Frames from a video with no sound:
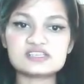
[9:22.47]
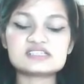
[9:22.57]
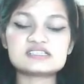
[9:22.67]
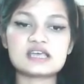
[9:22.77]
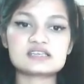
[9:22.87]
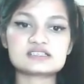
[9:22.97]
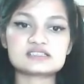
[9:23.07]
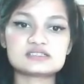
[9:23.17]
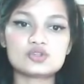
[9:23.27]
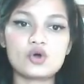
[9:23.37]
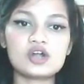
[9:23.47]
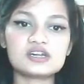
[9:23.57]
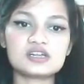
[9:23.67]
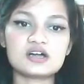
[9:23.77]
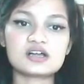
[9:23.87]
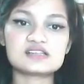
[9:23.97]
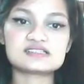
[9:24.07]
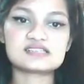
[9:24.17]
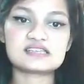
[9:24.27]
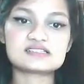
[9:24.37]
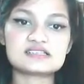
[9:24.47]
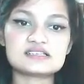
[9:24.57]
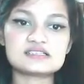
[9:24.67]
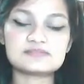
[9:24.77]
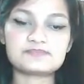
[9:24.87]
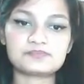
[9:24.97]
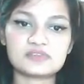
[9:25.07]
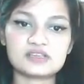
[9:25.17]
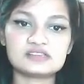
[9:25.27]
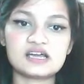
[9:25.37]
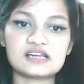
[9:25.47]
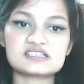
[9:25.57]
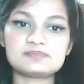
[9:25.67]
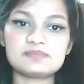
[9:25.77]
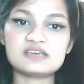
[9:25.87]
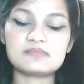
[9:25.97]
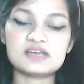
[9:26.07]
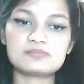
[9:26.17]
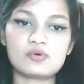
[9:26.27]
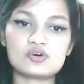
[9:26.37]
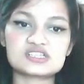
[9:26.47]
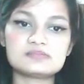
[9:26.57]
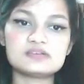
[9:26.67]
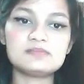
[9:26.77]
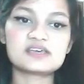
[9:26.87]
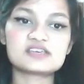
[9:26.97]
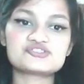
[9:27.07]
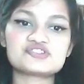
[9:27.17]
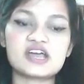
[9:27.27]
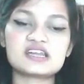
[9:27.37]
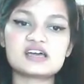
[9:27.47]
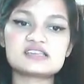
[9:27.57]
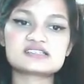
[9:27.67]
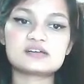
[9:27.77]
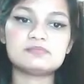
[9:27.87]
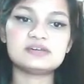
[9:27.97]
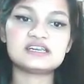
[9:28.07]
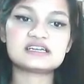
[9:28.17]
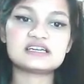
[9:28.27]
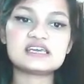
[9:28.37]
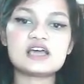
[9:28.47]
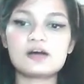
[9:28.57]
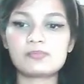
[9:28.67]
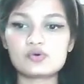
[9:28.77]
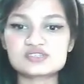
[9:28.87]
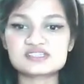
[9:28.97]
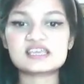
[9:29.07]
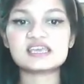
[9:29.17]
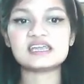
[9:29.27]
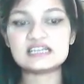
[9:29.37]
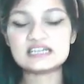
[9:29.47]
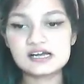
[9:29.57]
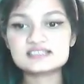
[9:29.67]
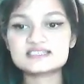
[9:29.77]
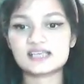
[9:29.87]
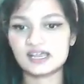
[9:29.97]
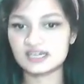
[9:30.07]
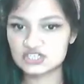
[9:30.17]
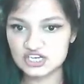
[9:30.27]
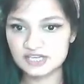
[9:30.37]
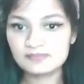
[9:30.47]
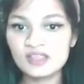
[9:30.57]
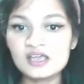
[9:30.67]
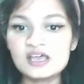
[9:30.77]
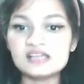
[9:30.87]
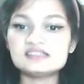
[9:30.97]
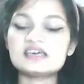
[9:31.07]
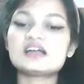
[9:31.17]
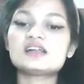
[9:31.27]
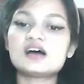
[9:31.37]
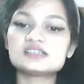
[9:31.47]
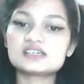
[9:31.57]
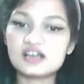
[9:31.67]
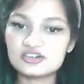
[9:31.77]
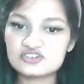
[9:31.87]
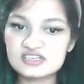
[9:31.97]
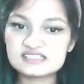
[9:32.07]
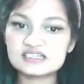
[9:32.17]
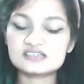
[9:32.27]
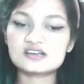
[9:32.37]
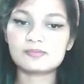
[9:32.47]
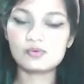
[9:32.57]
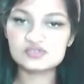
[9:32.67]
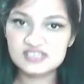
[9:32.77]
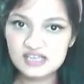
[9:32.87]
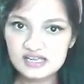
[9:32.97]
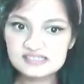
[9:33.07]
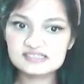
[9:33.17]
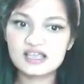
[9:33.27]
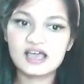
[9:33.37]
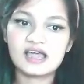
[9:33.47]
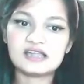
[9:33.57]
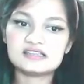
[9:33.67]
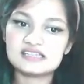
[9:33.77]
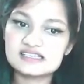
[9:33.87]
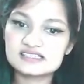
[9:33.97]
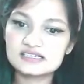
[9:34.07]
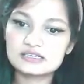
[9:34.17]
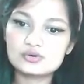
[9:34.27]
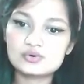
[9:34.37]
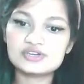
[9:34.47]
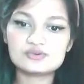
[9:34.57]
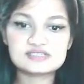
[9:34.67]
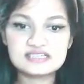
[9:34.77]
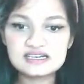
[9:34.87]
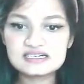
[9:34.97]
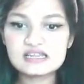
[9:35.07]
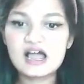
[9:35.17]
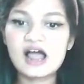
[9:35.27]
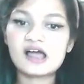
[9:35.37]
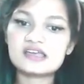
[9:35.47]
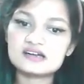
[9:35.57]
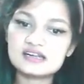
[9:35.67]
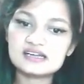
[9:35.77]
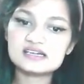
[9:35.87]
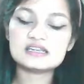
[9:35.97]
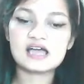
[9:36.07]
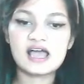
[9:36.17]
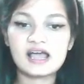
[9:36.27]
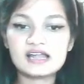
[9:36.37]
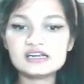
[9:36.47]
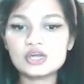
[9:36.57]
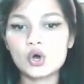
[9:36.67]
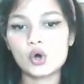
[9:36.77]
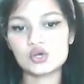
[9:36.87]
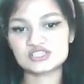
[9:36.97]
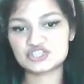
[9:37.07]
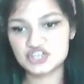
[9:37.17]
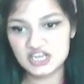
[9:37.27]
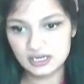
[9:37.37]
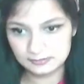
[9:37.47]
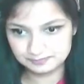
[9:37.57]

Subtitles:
there is not a consensus that is being made possible because China is completely opposing India's entry. There are other countries that are opposing us, and these include New Zealand, Ireland, and Austria.